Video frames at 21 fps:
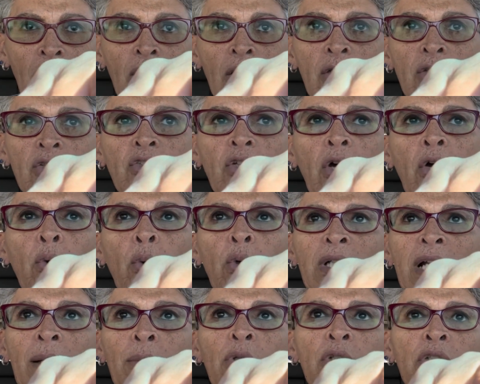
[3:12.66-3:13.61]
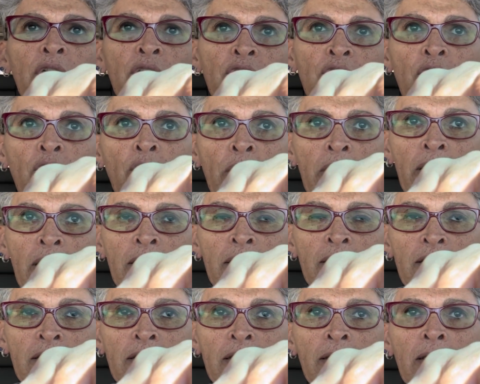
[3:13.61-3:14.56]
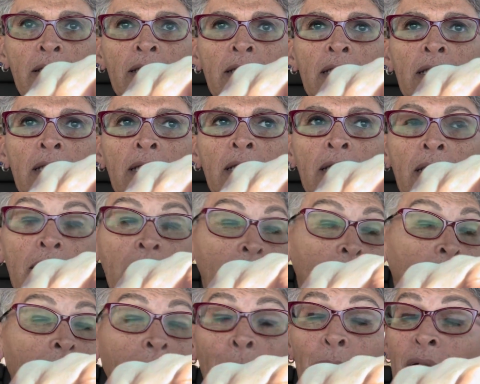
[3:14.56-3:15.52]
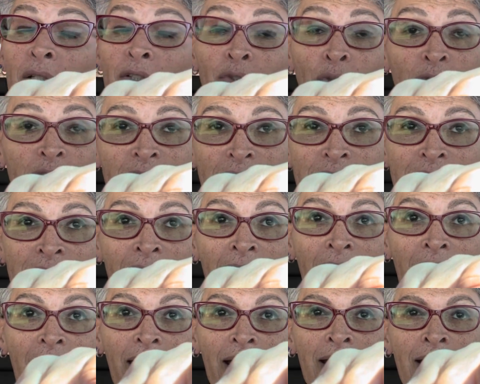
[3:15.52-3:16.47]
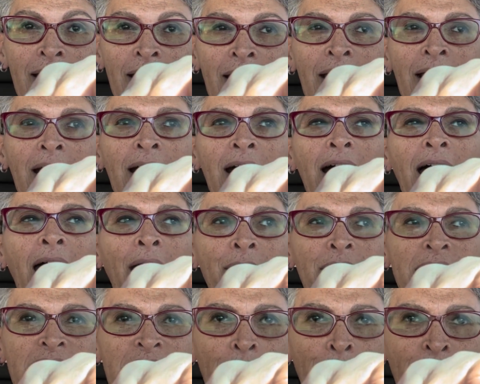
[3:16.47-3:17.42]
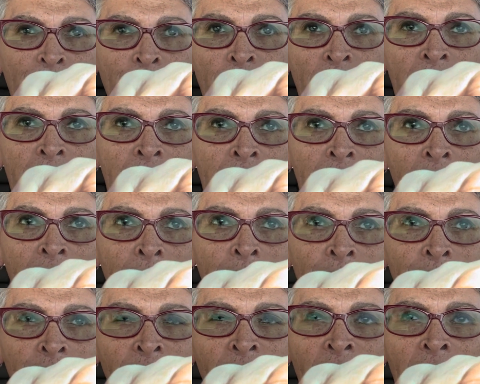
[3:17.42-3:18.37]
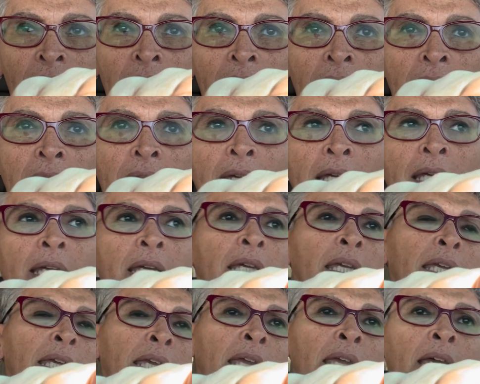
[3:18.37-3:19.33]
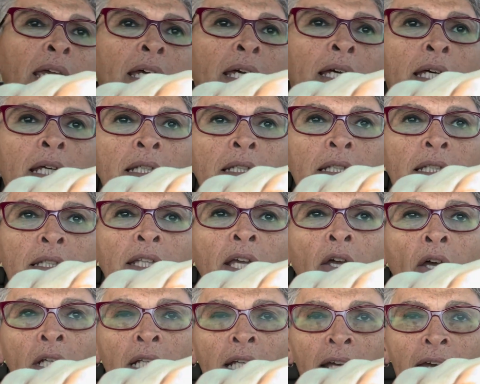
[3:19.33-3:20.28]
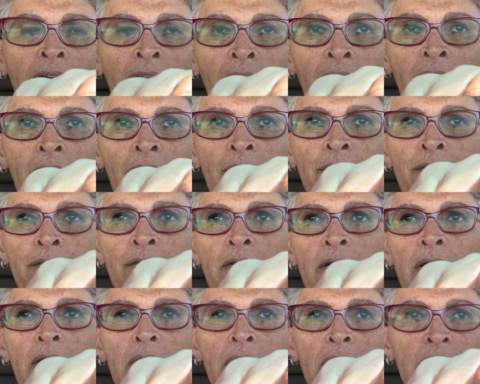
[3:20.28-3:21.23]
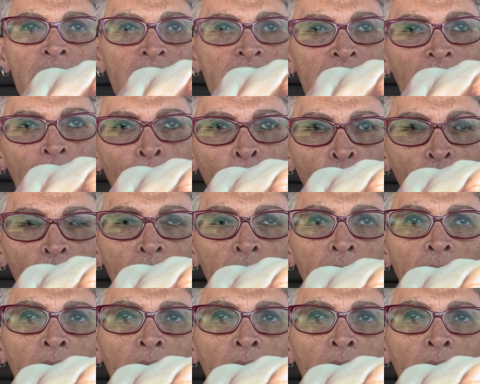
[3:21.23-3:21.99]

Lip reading: So what I'm going to do is, I'm going to do just that. I've separated them, and they're going to have separate